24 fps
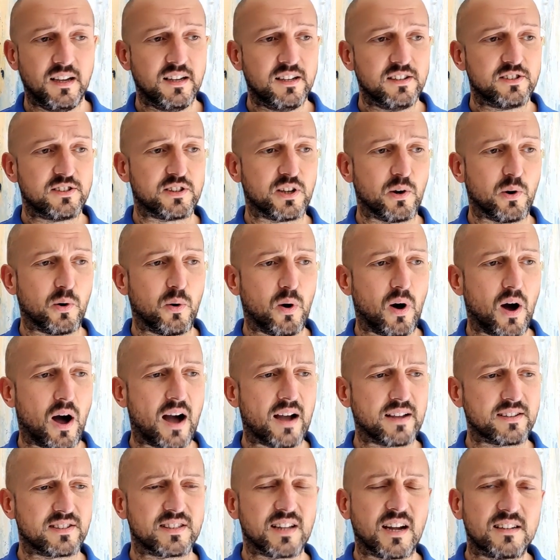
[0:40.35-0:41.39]
So
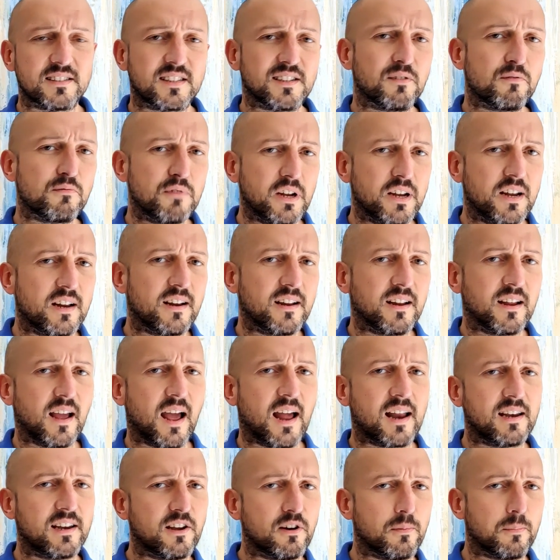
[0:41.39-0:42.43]
I started reading it
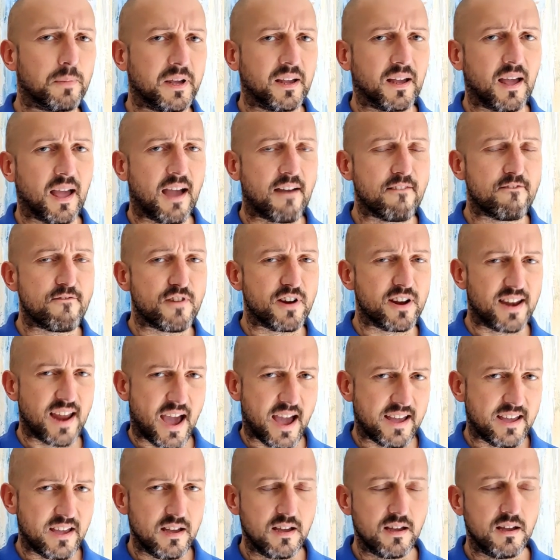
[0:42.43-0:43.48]
a little bit every
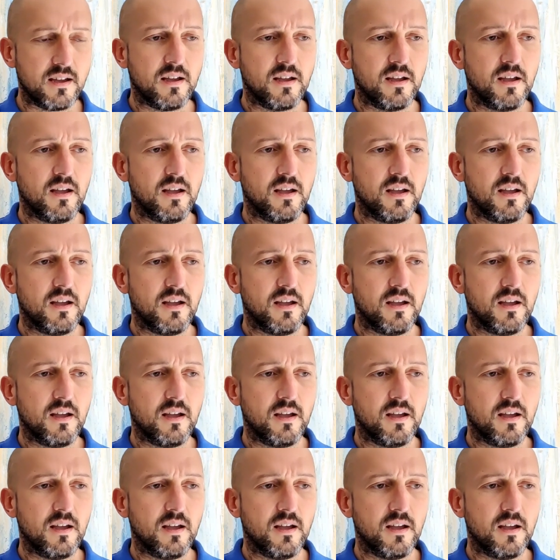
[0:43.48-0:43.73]
day,